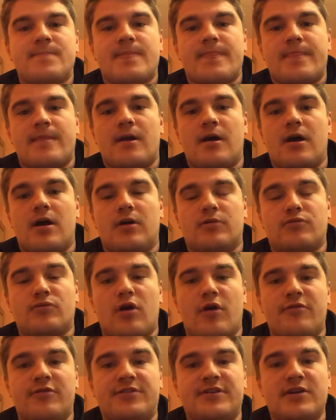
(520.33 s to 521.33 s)

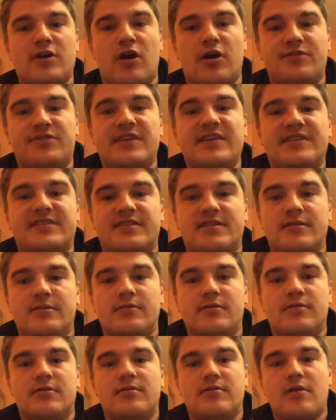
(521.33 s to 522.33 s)
Obviously got a
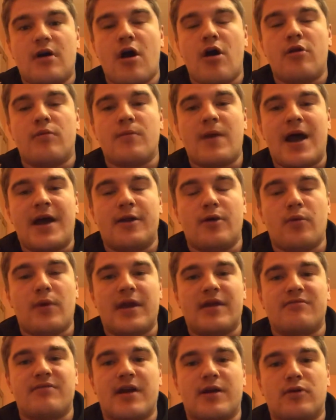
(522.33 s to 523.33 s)
decent home and
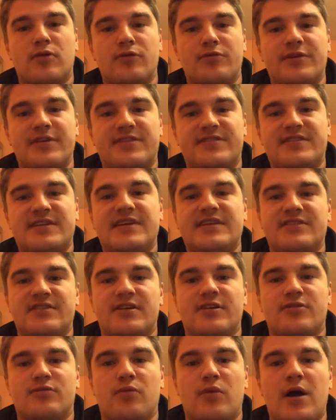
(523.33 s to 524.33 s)
away record this
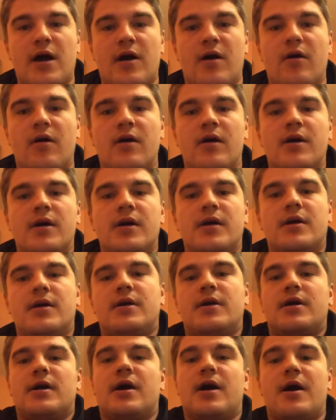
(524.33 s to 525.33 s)
season as well.
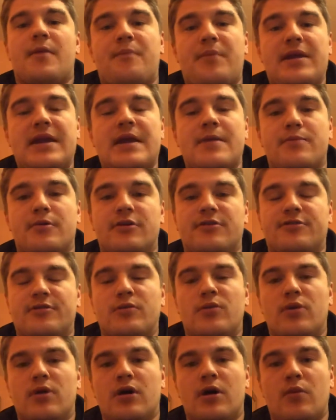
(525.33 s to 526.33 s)
Peterborough's
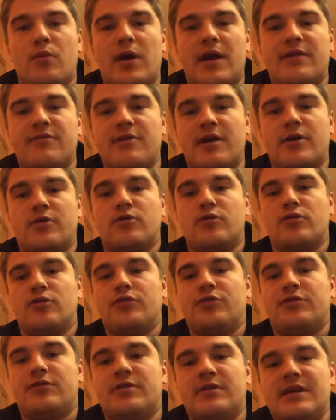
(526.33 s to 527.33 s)
away
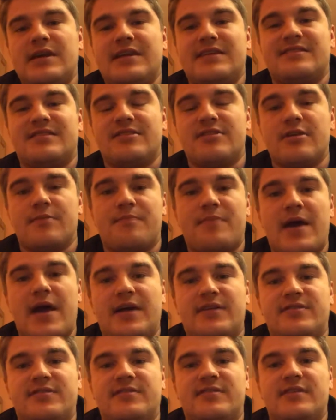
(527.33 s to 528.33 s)
record isn't the
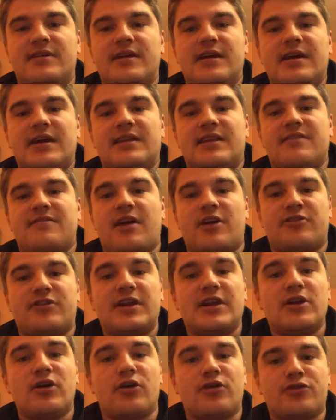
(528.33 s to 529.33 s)
best. They've
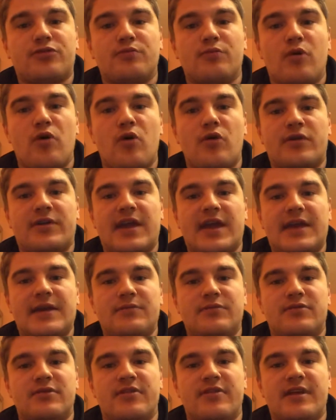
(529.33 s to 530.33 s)
actually lost more
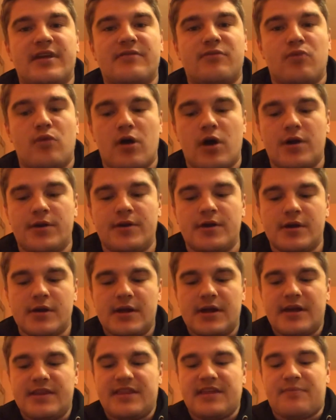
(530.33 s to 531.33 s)
games than they've won.
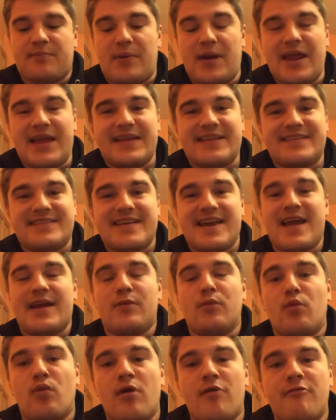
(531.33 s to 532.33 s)
They've played
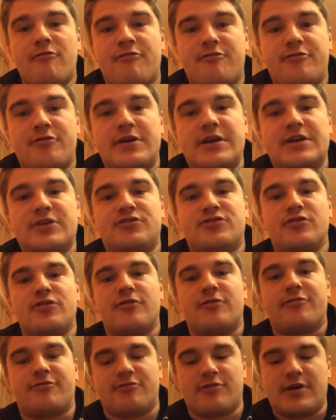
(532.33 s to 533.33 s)
10, won 3, drew
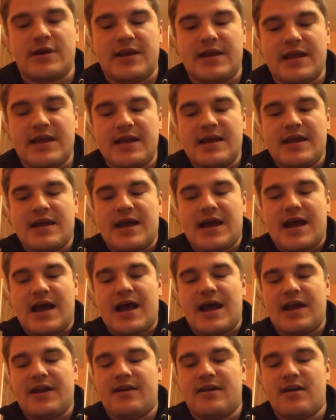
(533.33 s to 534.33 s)
3
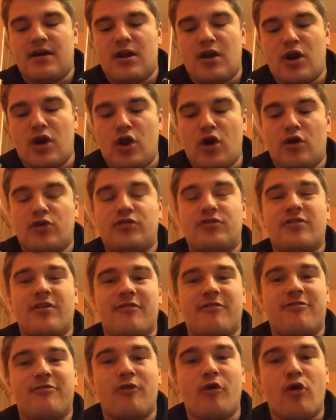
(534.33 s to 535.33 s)
and lost
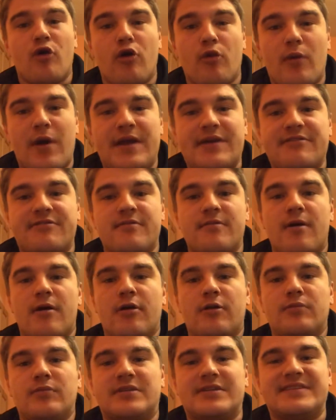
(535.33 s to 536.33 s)
4 away from
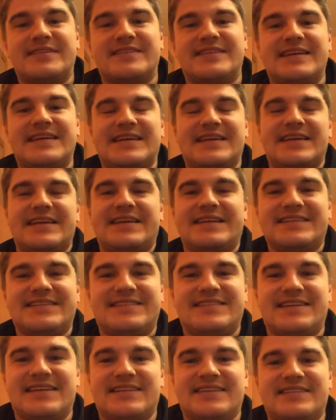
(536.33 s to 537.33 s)
home, conceding
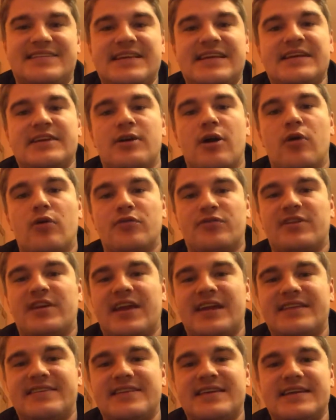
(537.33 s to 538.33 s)
16 goals in
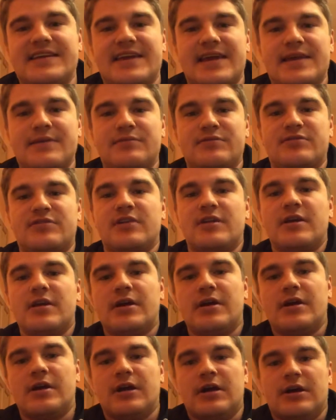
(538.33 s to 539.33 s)
18 games.
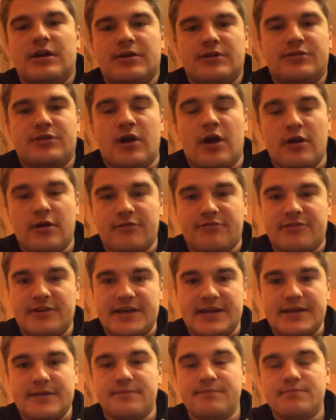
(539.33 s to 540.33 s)
So
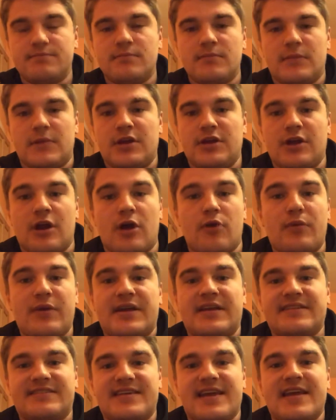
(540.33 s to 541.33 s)
hopefully, we
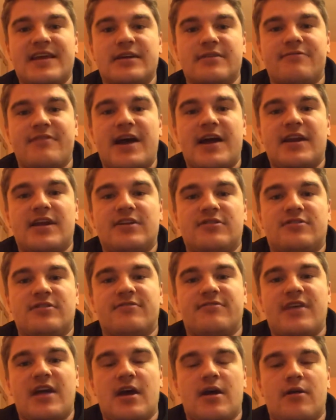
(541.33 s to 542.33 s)
can take advantage
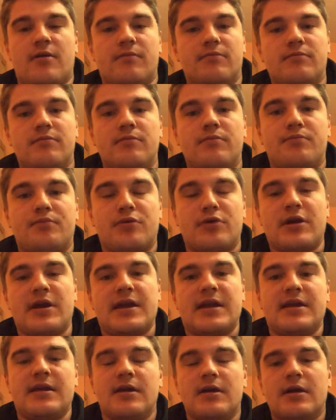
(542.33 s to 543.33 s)
of their pretty,